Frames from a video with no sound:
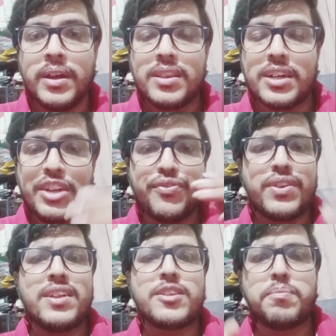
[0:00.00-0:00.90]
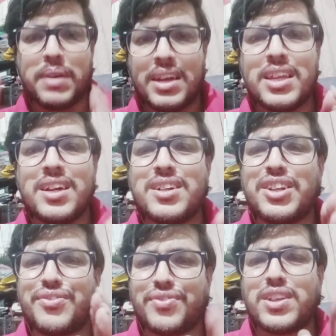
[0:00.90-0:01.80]
The difference, merely a
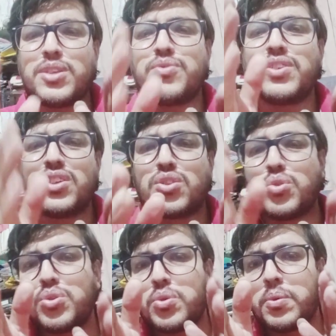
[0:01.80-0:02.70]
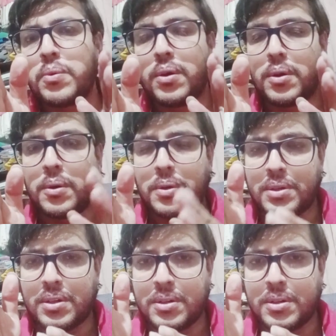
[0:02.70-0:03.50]
difference which is going to